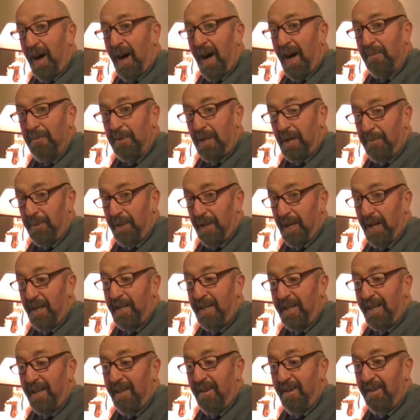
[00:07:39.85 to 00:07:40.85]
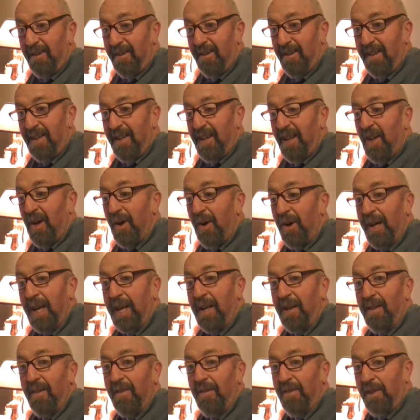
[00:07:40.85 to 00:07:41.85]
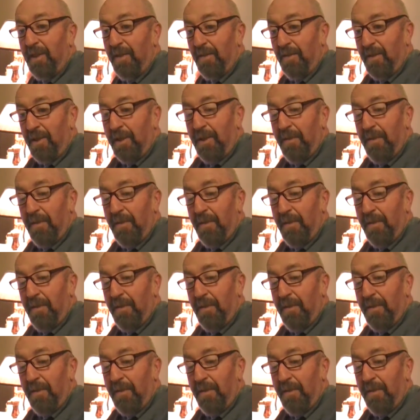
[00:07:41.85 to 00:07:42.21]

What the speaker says: I'm coming hunting. Okay, the